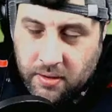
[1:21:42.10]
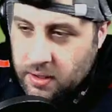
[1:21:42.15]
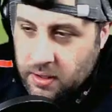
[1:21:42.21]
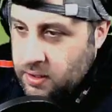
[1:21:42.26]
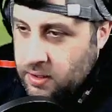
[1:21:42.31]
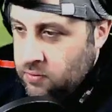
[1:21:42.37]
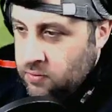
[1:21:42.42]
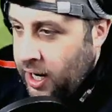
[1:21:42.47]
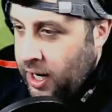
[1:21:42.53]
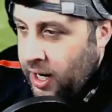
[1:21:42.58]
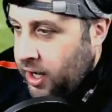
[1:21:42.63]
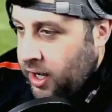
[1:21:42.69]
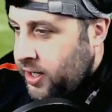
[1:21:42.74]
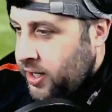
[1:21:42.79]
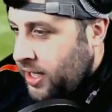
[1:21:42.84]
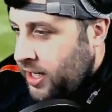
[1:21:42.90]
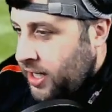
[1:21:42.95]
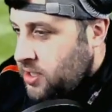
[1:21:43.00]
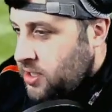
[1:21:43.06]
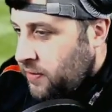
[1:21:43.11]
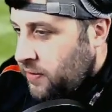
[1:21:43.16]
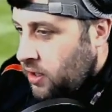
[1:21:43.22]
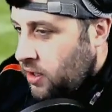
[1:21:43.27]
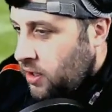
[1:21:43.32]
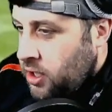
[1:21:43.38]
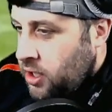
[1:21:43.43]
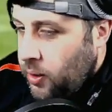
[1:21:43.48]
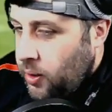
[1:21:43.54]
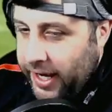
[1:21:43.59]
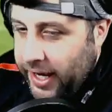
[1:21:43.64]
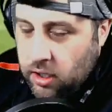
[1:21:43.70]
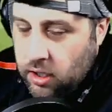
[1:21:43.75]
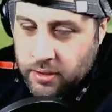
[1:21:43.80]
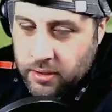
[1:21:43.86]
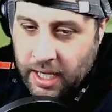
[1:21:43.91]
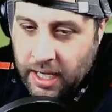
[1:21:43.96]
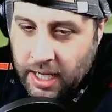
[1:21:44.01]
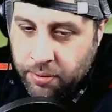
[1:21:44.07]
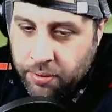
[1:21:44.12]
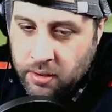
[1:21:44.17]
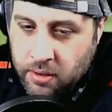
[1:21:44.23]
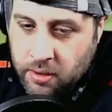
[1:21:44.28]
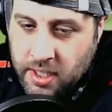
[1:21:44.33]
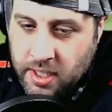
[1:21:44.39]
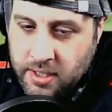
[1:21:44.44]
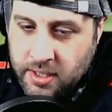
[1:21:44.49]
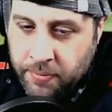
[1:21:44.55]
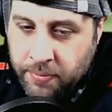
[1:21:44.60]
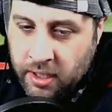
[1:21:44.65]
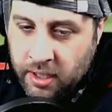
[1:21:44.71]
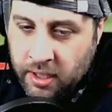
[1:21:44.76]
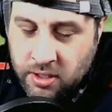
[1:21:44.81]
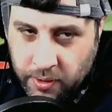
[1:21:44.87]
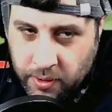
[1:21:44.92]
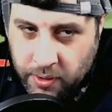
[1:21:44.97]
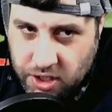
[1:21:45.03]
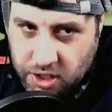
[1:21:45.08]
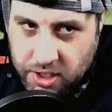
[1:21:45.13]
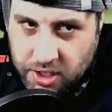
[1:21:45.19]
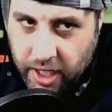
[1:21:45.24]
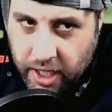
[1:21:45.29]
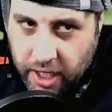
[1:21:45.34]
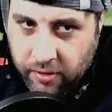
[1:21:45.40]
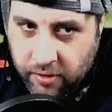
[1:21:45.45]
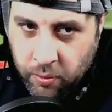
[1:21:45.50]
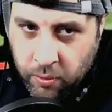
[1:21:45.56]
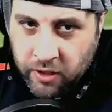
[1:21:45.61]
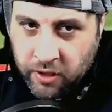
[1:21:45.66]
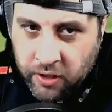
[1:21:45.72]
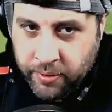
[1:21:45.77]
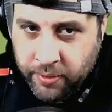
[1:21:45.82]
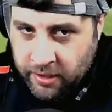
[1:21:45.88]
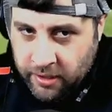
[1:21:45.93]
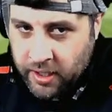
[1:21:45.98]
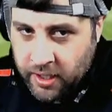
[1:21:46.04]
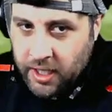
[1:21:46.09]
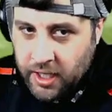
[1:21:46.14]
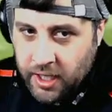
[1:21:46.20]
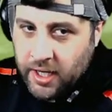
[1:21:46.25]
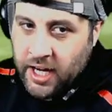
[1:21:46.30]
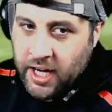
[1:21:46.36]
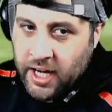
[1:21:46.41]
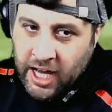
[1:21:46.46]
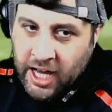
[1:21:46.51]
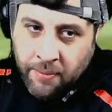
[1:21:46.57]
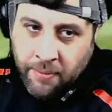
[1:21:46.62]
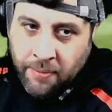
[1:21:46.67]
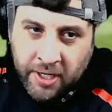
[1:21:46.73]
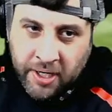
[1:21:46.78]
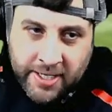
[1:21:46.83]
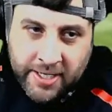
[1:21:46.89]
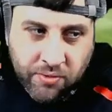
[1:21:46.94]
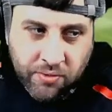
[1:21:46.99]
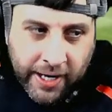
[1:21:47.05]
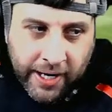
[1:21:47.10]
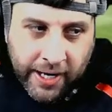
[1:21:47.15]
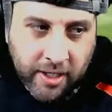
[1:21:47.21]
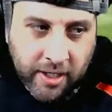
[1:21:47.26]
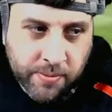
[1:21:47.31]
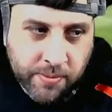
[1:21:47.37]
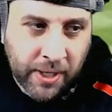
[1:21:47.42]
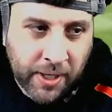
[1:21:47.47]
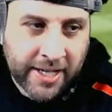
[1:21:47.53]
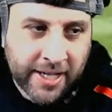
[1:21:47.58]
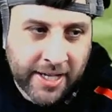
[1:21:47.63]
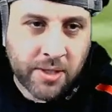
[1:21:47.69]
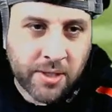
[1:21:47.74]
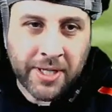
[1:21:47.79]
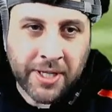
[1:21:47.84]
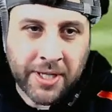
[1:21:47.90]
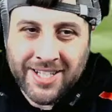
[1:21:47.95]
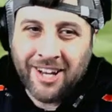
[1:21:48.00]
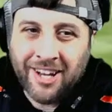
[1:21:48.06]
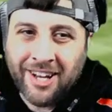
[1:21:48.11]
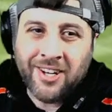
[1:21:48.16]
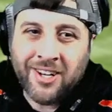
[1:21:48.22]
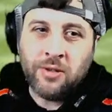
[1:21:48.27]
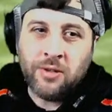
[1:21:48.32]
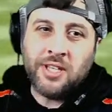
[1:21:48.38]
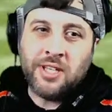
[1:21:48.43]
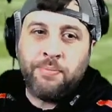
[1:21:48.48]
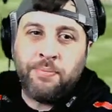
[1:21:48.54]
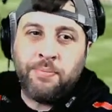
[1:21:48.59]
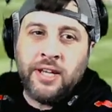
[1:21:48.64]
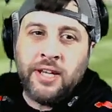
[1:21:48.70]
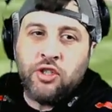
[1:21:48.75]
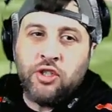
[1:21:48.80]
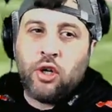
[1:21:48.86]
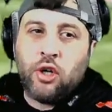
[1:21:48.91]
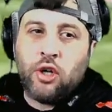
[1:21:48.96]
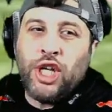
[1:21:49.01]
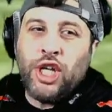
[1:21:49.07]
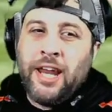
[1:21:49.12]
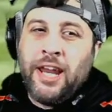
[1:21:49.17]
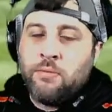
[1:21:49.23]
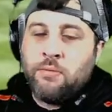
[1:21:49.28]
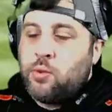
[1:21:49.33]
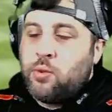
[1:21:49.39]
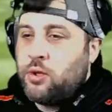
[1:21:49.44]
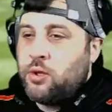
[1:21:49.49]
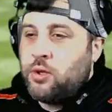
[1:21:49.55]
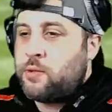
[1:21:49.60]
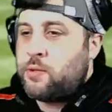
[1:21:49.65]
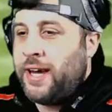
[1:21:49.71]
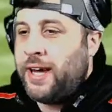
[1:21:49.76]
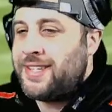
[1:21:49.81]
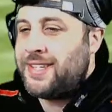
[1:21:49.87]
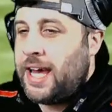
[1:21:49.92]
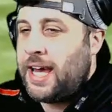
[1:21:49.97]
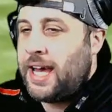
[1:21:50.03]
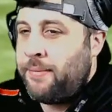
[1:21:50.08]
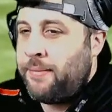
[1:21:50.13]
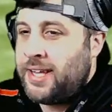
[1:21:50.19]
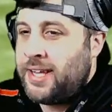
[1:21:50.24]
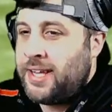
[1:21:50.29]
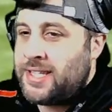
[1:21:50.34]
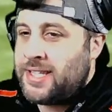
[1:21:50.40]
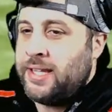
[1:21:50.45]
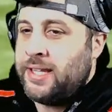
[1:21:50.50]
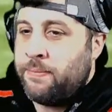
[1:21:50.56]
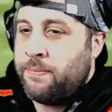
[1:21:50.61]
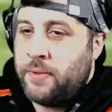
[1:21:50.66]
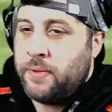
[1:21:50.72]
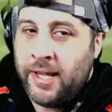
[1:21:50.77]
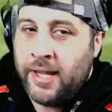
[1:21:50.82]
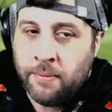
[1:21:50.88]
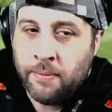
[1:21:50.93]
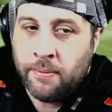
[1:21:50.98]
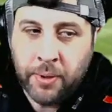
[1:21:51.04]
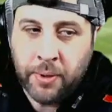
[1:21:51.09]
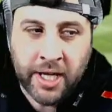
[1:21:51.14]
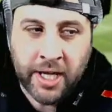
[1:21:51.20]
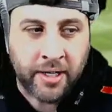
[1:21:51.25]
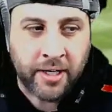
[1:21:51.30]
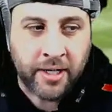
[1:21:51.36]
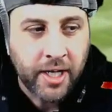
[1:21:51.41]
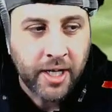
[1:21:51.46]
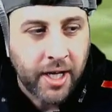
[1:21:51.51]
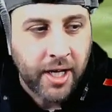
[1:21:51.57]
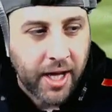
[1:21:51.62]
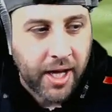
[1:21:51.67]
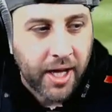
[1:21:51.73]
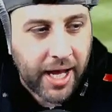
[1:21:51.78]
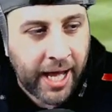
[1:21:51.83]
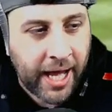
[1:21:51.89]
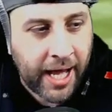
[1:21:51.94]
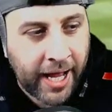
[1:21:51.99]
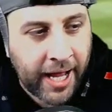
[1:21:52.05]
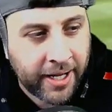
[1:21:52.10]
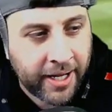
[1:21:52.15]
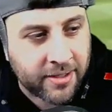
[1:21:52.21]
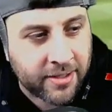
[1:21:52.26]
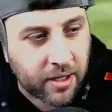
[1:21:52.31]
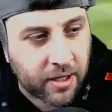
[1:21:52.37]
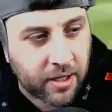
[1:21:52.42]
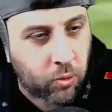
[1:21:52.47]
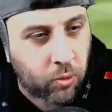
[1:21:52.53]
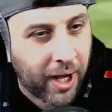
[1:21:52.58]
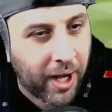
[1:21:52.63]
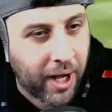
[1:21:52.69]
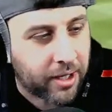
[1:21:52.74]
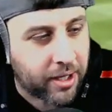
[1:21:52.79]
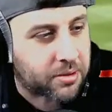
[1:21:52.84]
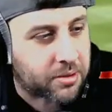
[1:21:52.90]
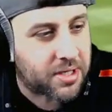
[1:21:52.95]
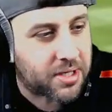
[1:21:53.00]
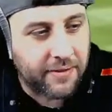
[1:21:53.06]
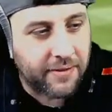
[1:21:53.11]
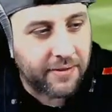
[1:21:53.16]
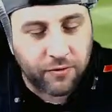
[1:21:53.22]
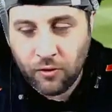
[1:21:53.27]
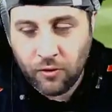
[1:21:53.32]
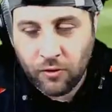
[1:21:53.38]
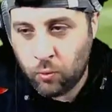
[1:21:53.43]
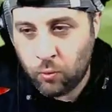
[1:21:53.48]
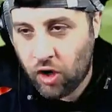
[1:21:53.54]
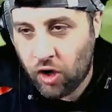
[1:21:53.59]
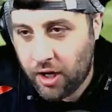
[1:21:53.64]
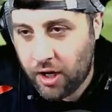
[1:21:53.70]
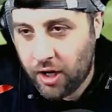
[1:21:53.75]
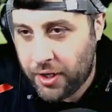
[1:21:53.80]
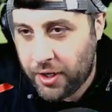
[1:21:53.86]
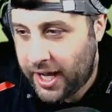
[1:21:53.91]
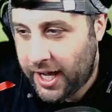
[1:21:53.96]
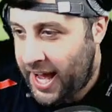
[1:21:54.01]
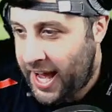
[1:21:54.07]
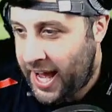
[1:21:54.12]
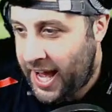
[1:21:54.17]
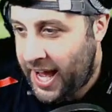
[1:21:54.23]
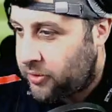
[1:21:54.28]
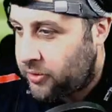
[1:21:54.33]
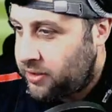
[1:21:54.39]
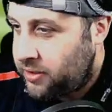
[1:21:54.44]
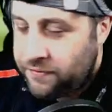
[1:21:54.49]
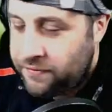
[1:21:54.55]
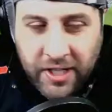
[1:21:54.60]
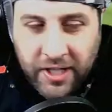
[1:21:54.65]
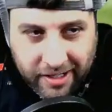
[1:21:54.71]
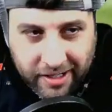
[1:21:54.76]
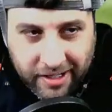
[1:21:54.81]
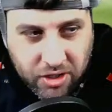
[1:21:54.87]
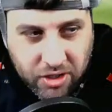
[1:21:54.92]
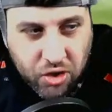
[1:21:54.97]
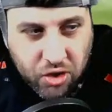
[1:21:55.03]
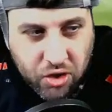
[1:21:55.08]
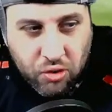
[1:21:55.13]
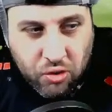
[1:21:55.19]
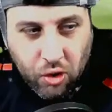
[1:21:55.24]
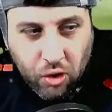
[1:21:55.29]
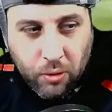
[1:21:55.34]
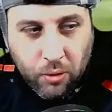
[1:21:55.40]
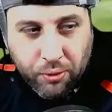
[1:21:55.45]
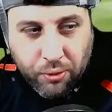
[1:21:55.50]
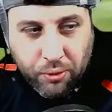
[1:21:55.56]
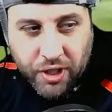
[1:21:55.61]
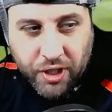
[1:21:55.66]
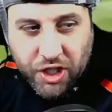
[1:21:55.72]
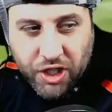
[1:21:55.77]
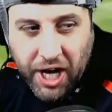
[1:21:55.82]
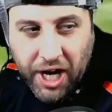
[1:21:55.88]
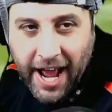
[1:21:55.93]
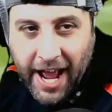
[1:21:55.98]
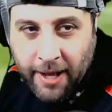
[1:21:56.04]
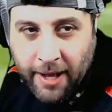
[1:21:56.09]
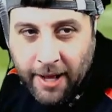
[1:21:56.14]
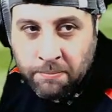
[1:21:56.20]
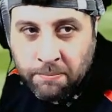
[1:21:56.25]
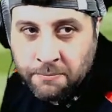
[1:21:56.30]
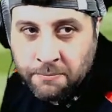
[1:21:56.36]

right, okay, so we've got no head contact process, but 2 inches higher he would have been. But it is reckless play, so he is going to go to the bin. Josh Adams will spend 10 minutes in the bin. And Wales have run out of that strawberry jam.